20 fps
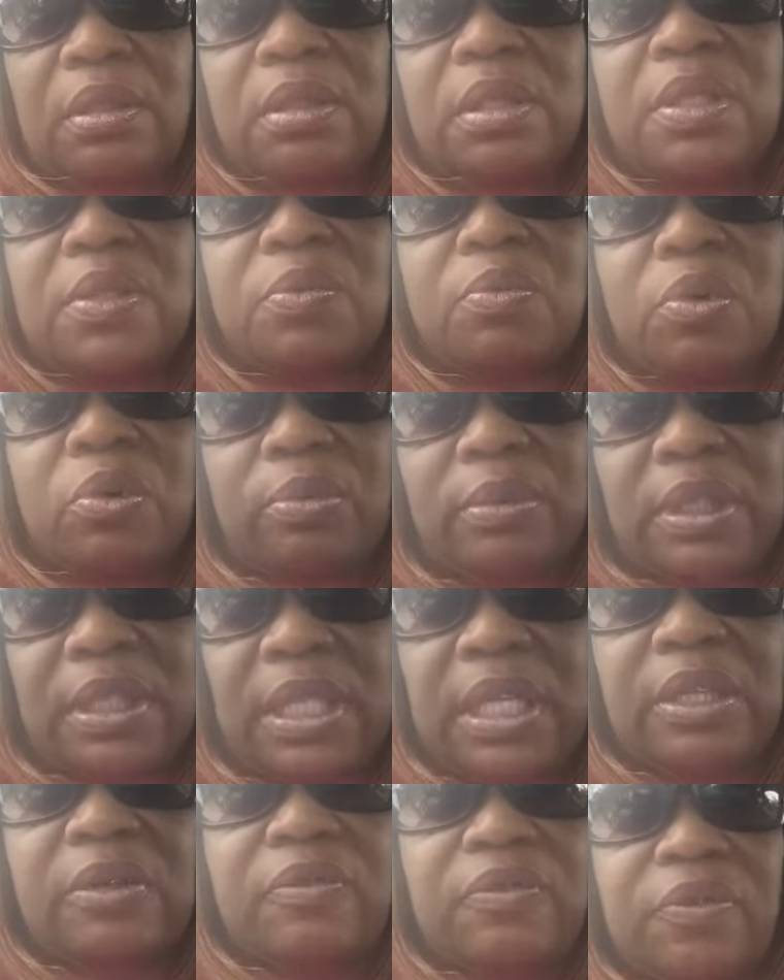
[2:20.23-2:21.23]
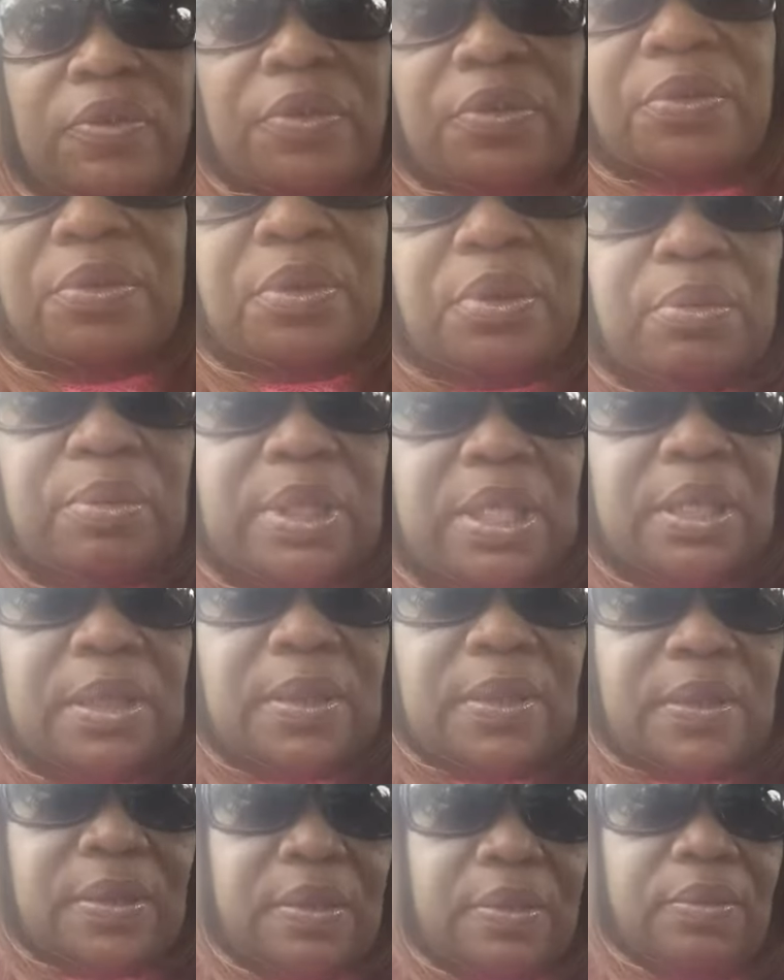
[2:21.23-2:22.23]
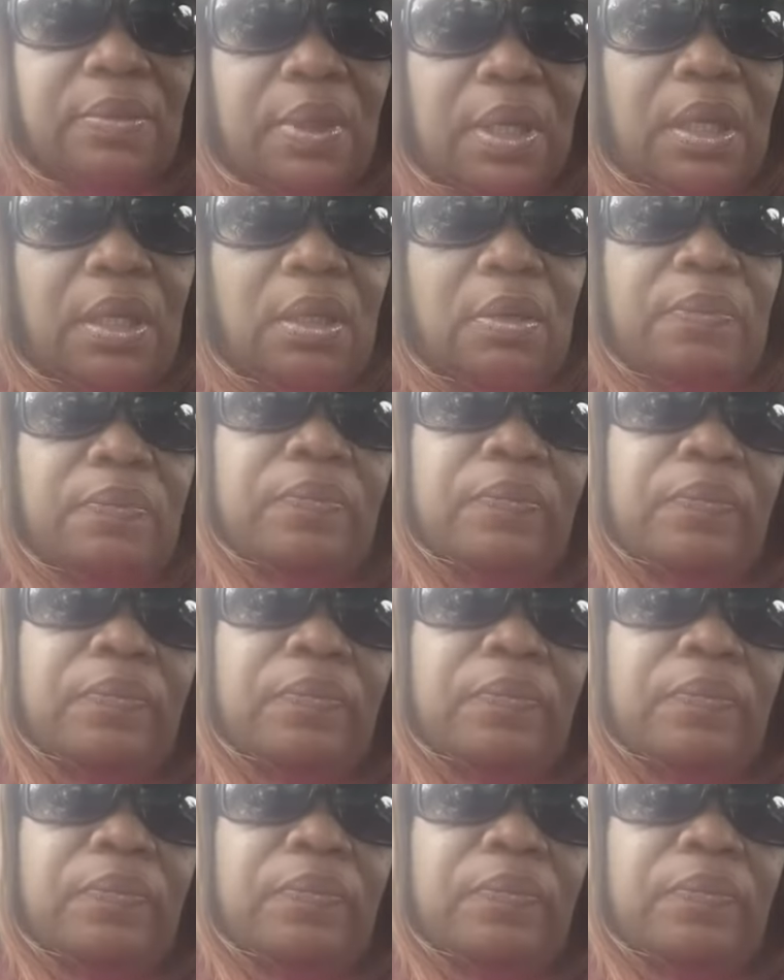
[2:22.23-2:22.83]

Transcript: It's probably heading for 3 weeks, okay?